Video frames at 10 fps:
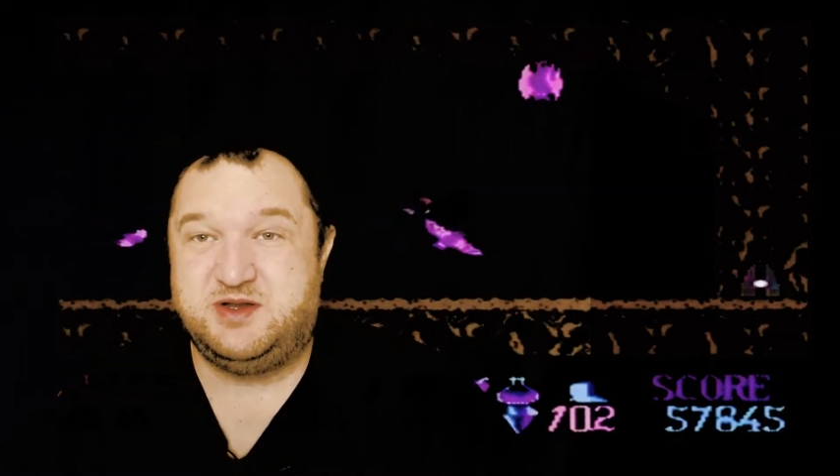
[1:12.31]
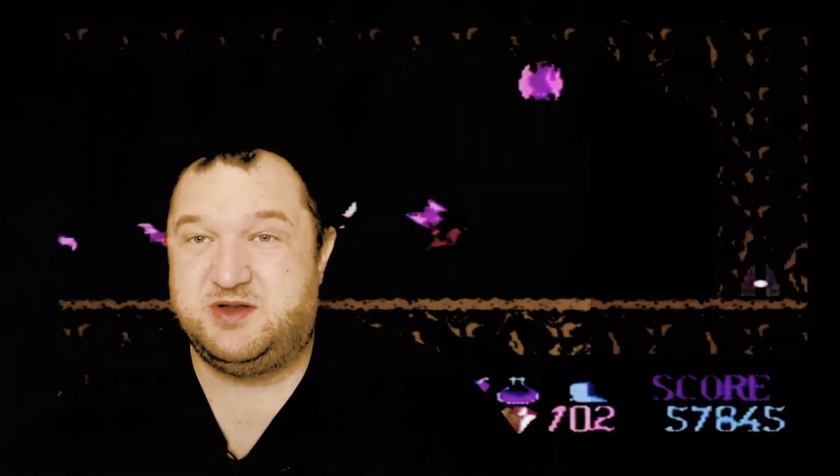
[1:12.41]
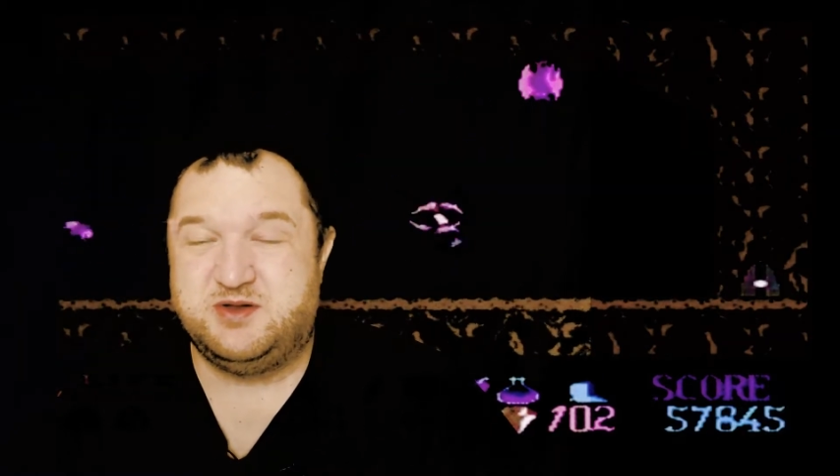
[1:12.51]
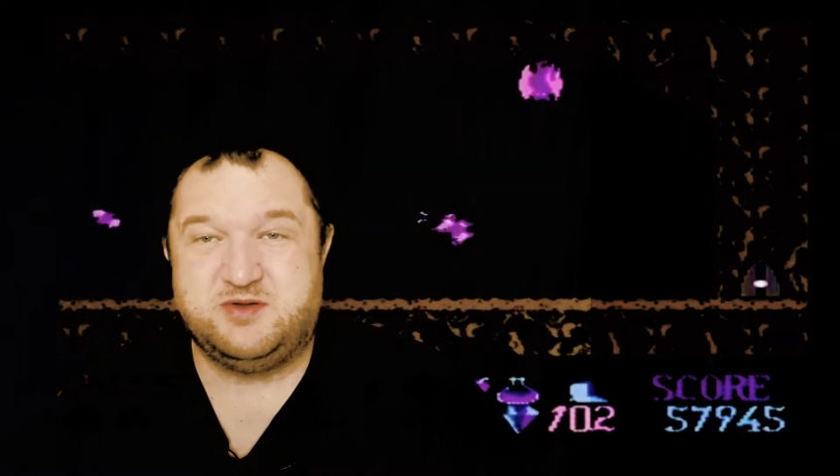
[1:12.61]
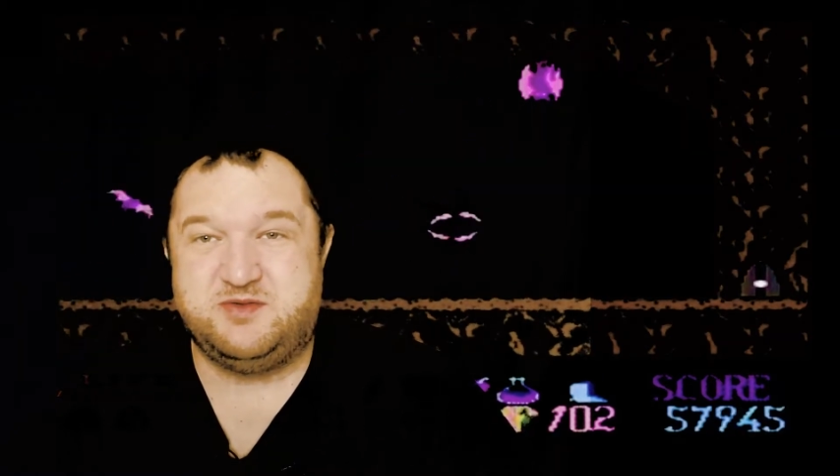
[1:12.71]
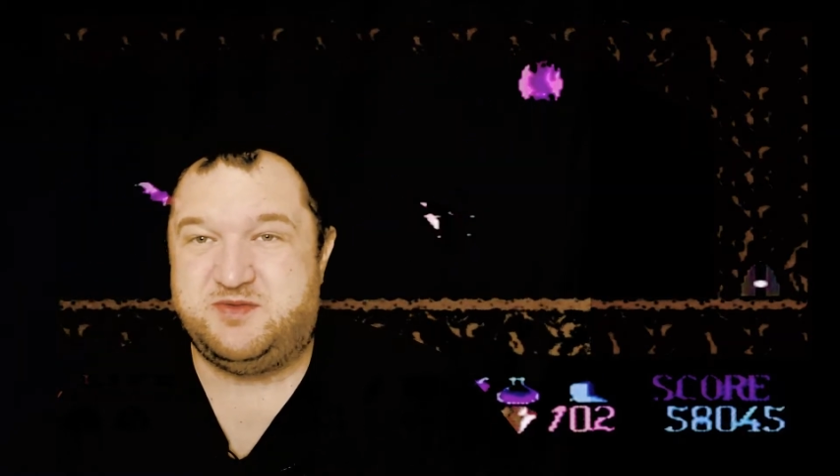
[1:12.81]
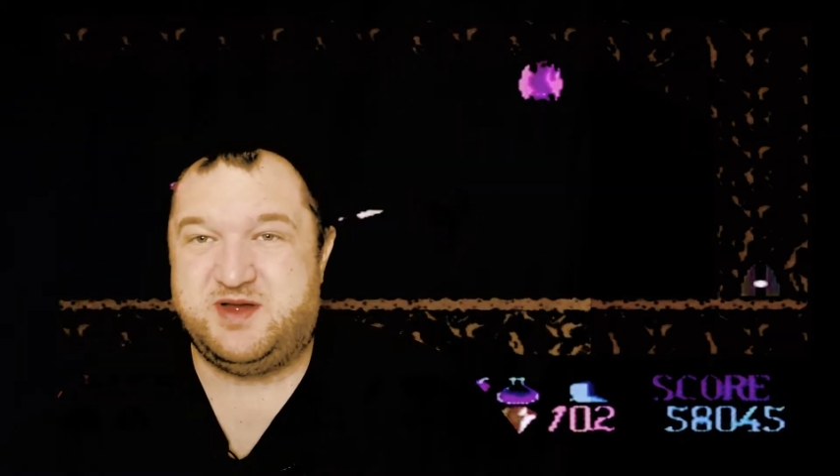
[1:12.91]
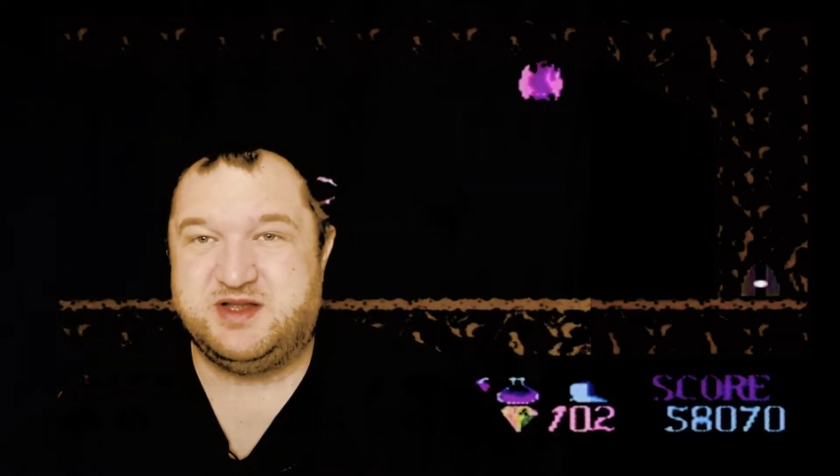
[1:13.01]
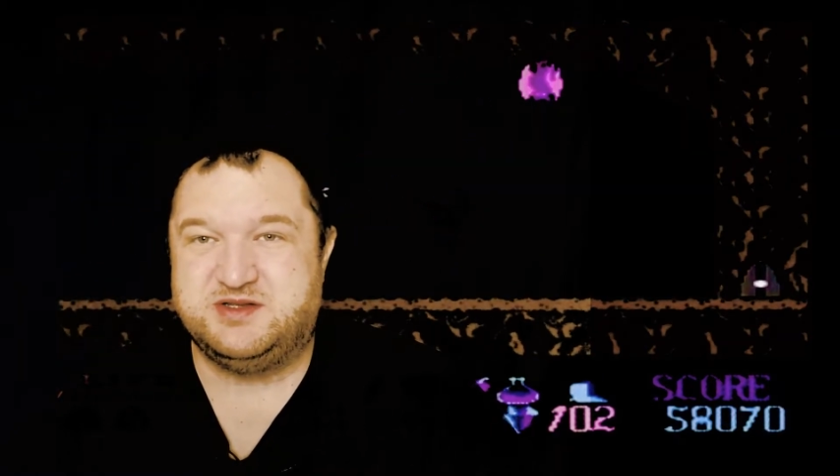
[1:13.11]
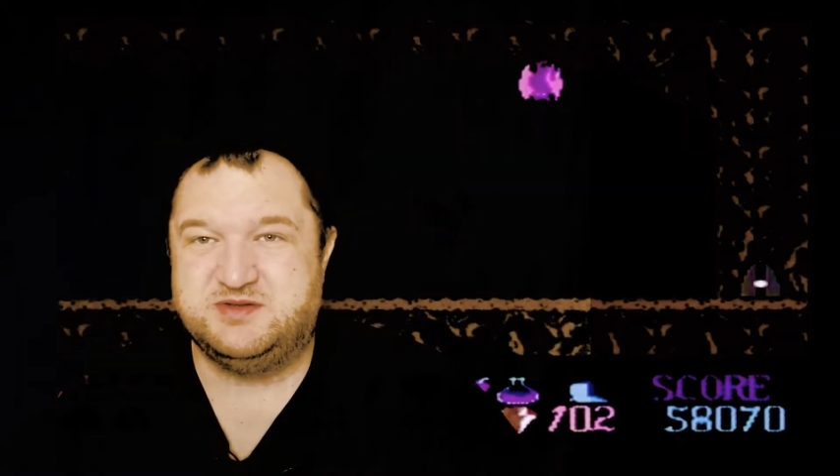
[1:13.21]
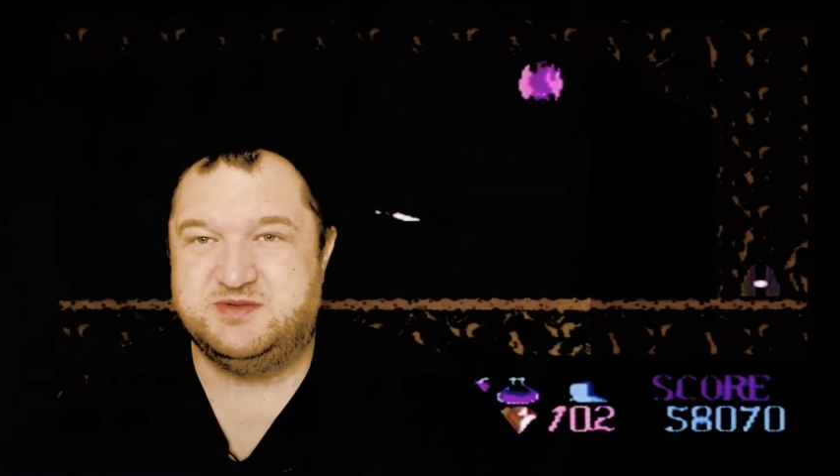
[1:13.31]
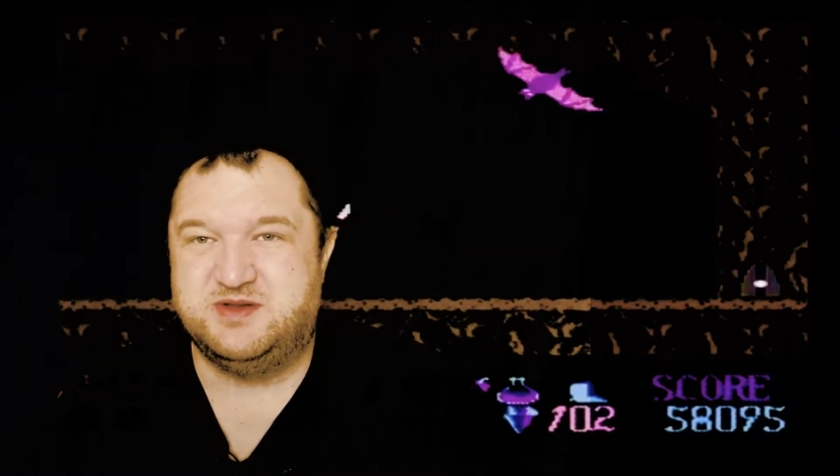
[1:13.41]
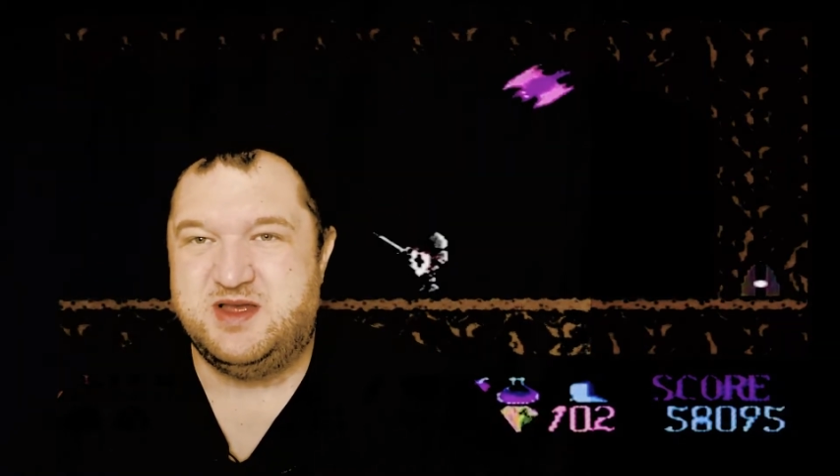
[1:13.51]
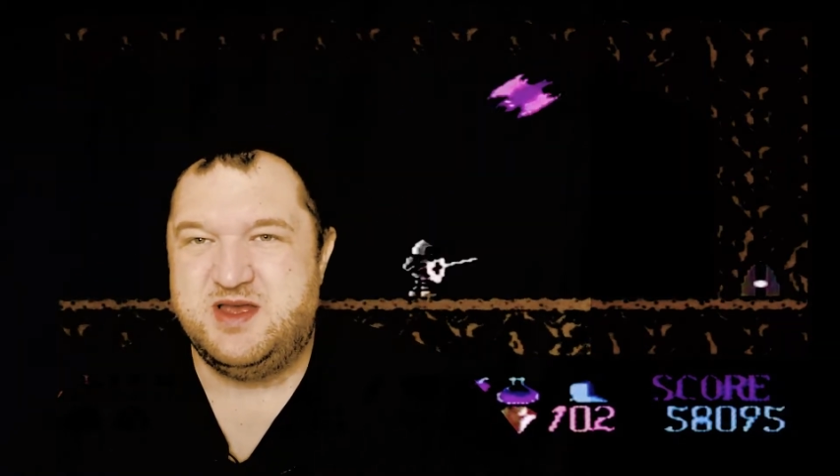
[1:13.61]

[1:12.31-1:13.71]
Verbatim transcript: good old fashioned